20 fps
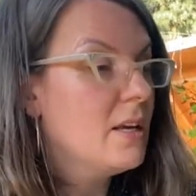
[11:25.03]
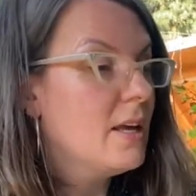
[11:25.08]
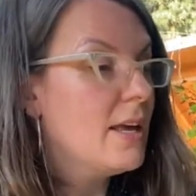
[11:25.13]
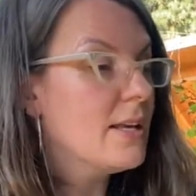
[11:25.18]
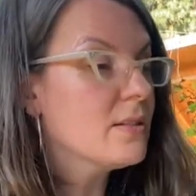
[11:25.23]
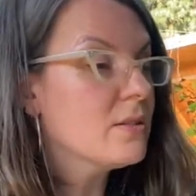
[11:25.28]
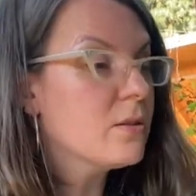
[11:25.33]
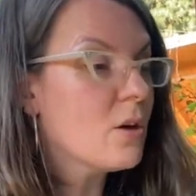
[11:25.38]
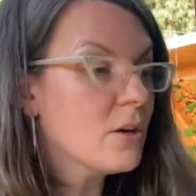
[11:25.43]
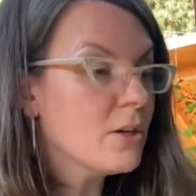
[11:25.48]

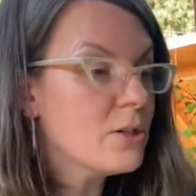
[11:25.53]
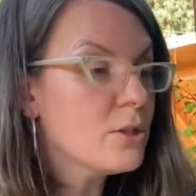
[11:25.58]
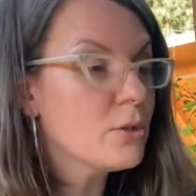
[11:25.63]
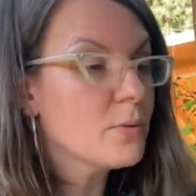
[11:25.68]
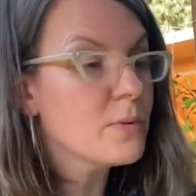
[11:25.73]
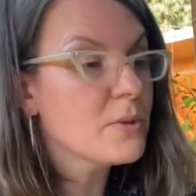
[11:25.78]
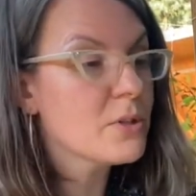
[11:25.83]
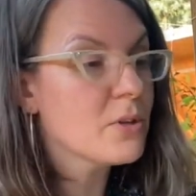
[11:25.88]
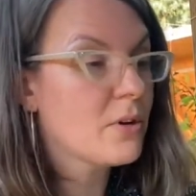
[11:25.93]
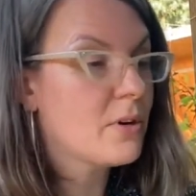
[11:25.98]
As long as you're
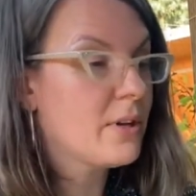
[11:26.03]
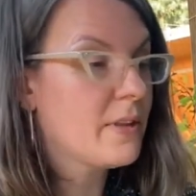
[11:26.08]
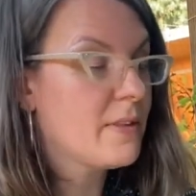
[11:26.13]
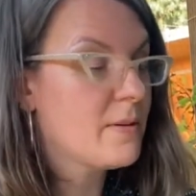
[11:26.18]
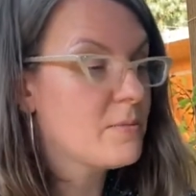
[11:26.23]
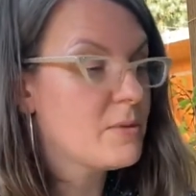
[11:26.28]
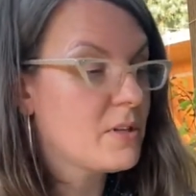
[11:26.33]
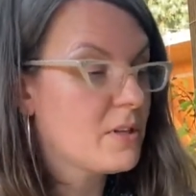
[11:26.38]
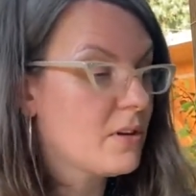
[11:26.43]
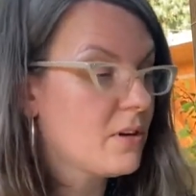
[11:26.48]
returning
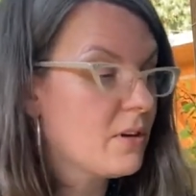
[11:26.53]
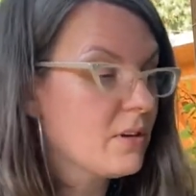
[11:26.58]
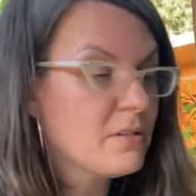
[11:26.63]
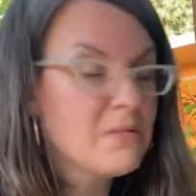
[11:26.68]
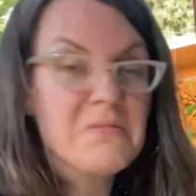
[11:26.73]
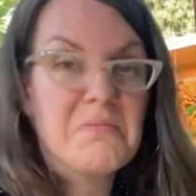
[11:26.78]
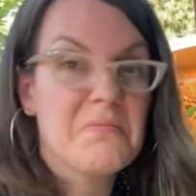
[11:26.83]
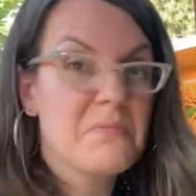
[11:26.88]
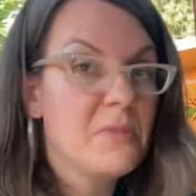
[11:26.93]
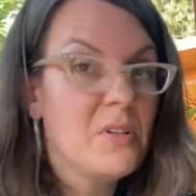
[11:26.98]
them to the
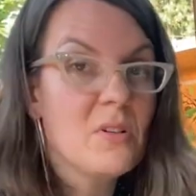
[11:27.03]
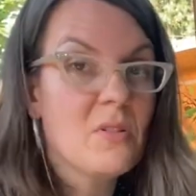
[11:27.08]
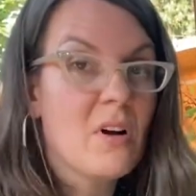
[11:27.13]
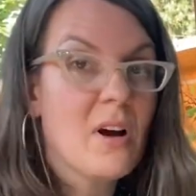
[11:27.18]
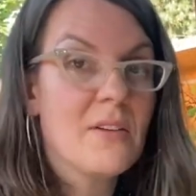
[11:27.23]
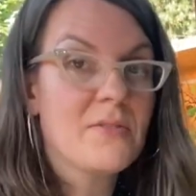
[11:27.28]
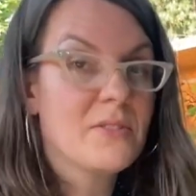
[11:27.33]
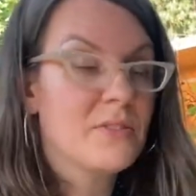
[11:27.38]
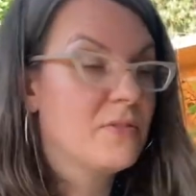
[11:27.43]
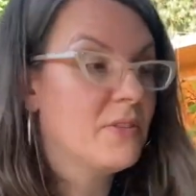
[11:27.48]
earth, you don't
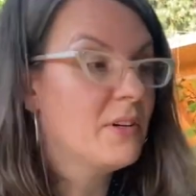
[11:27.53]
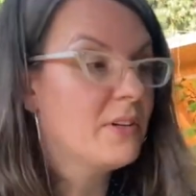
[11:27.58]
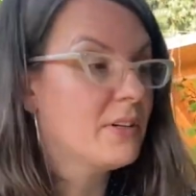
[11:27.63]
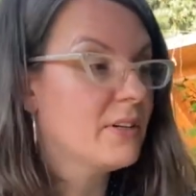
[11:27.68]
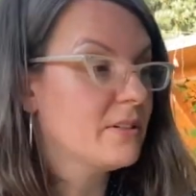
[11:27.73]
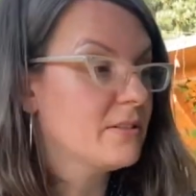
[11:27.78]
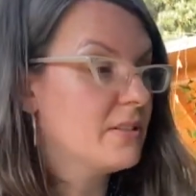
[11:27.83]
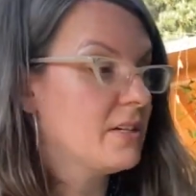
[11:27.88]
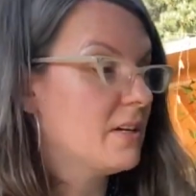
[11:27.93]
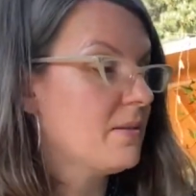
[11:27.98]
have to feel
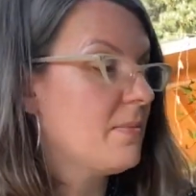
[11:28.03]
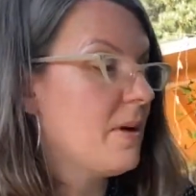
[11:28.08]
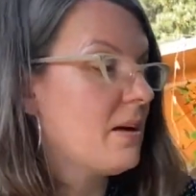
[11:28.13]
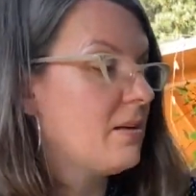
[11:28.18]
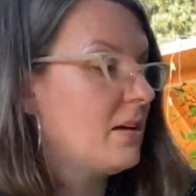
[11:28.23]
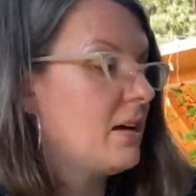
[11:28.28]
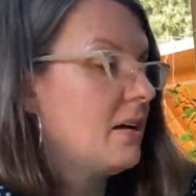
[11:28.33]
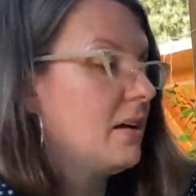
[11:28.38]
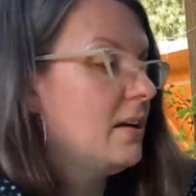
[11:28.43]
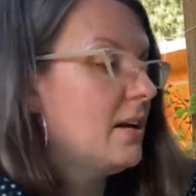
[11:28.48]
guilty
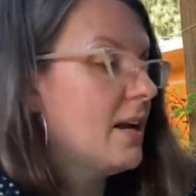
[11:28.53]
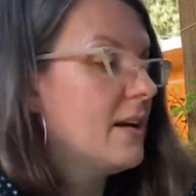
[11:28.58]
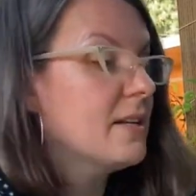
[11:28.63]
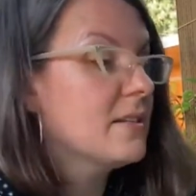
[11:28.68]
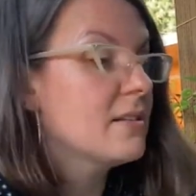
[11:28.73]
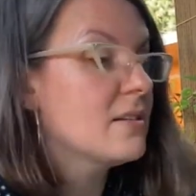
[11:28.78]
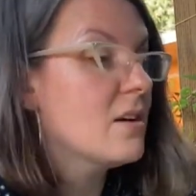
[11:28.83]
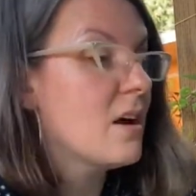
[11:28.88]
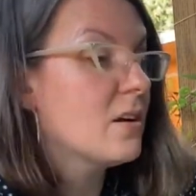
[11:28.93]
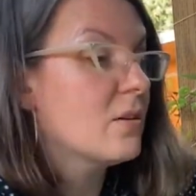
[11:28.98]
about it, and
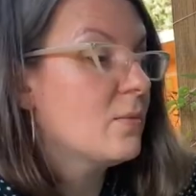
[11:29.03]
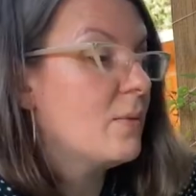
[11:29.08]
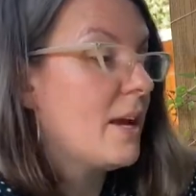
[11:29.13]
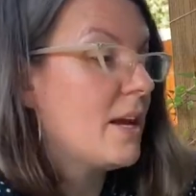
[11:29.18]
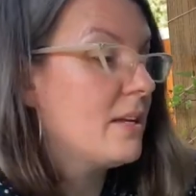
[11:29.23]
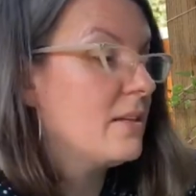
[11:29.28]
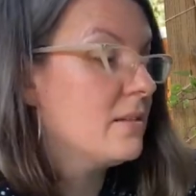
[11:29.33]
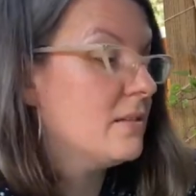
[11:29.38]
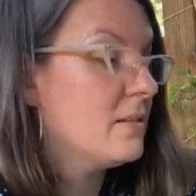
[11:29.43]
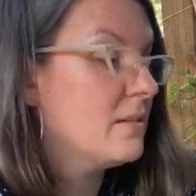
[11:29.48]
it's not a
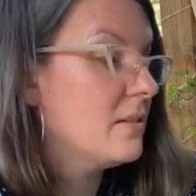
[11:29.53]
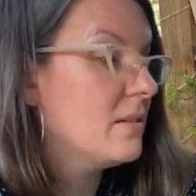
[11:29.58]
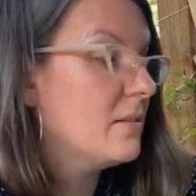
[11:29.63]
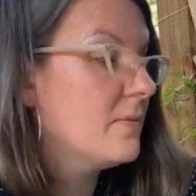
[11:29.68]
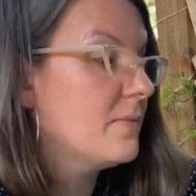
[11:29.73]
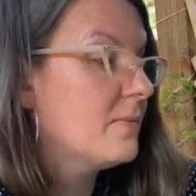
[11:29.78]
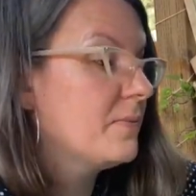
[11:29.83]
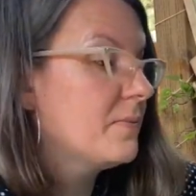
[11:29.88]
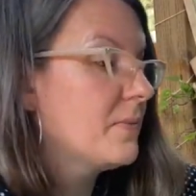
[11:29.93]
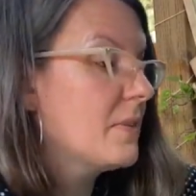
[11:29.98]
waste.
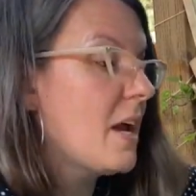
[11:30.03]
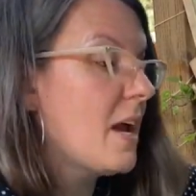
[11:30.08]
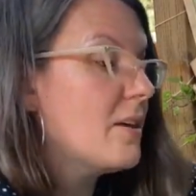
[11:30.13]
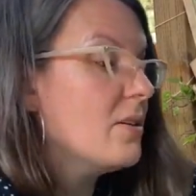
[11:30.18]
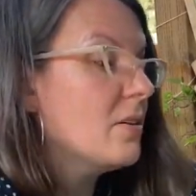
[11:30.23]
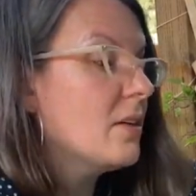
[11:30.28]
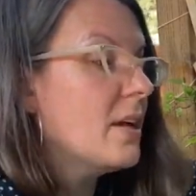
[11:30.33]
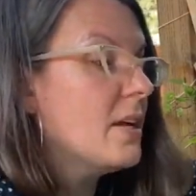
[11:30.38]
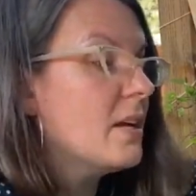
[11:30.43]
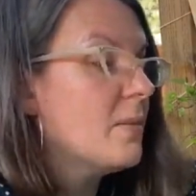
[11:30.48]
And
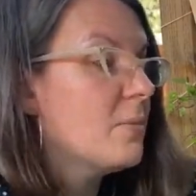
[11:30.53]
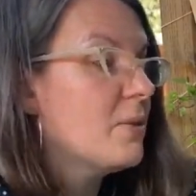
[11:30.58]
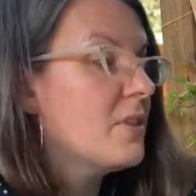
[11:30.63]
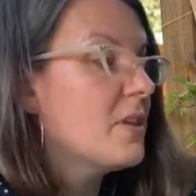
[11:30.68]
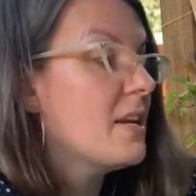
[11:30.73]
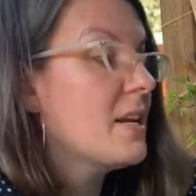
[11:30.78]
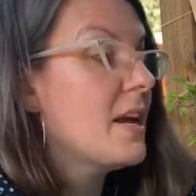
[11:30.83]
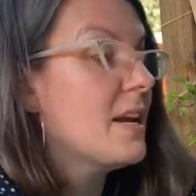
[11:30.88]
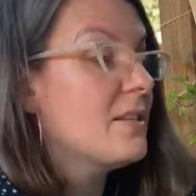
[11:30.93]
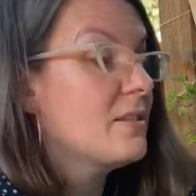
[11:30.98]
you'll end up with
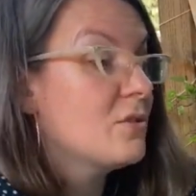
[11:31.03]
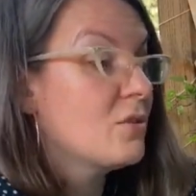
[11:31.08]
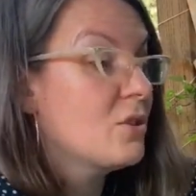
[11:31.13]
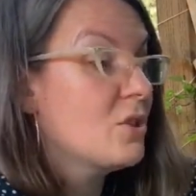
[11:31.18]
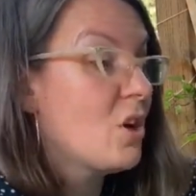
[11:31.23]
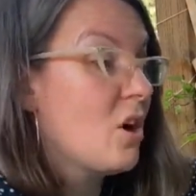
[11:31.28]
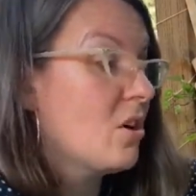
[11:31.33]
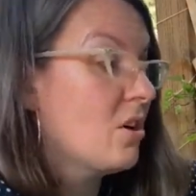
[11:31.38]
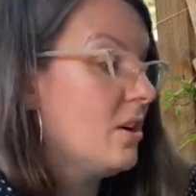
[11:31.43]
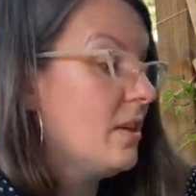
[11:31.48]
a nicer
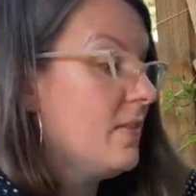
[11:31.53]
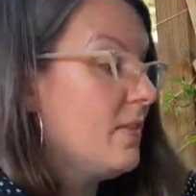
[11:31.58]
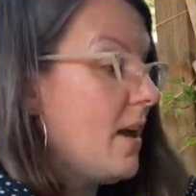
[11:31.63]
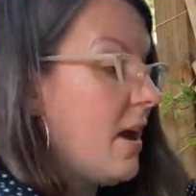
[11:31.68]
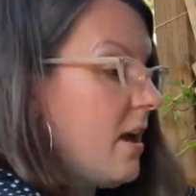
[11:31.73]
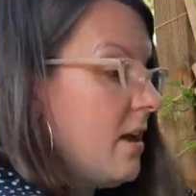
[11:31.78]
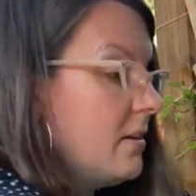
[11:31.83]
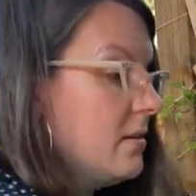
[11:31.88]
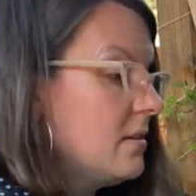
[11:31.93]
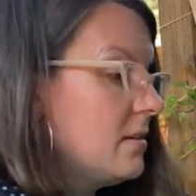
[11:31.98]
yarn at the
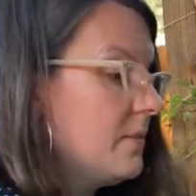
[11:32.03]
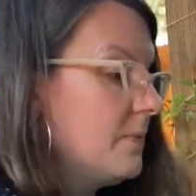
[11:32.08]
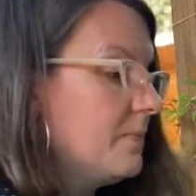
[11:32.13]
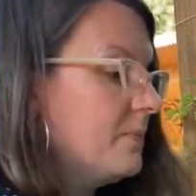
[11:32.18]
end.